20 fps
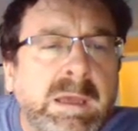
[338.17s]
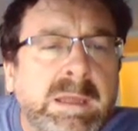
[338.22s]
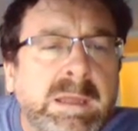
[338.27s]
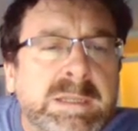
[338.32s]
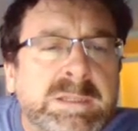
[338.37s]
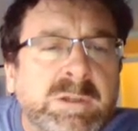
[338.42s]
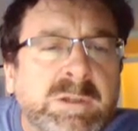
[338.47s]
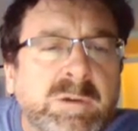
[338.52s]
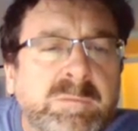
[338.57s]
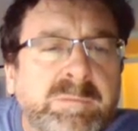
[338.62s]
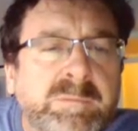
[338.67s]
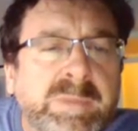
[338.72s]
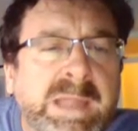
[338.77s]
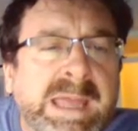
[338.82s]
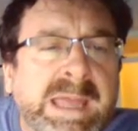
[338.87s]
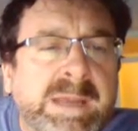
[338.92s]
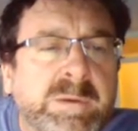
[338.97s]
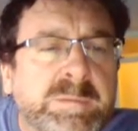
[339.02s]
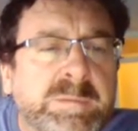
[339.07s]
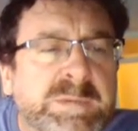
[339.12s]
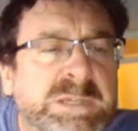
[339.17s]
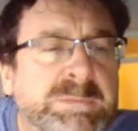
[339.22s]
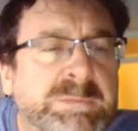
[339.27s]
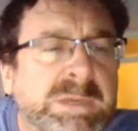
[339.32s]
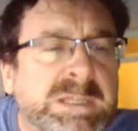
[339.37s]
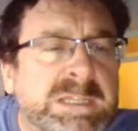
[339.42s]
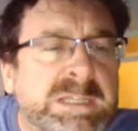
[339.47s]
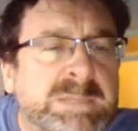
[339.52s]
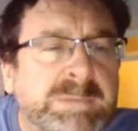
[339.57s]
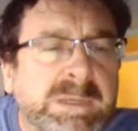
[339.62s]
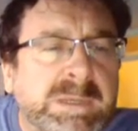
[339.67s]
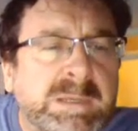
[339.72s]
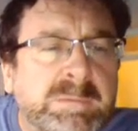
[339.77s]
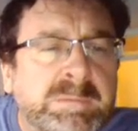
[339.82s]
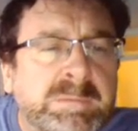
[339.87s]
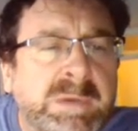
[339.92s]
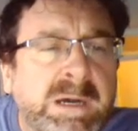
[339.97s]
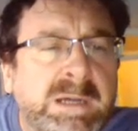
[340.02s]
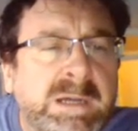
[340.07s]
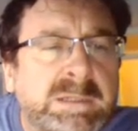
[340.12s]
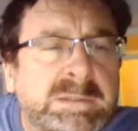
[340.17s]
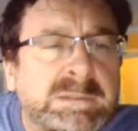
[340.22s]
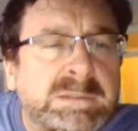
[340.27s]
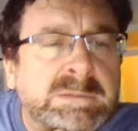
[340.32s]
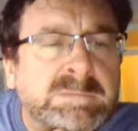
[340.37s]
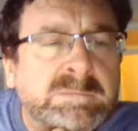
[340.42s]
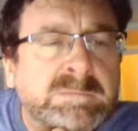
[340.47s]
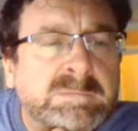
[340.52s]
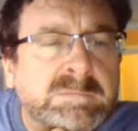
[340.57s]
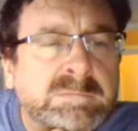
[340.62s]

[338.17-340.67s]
And it's gone black, which means it's been compiled.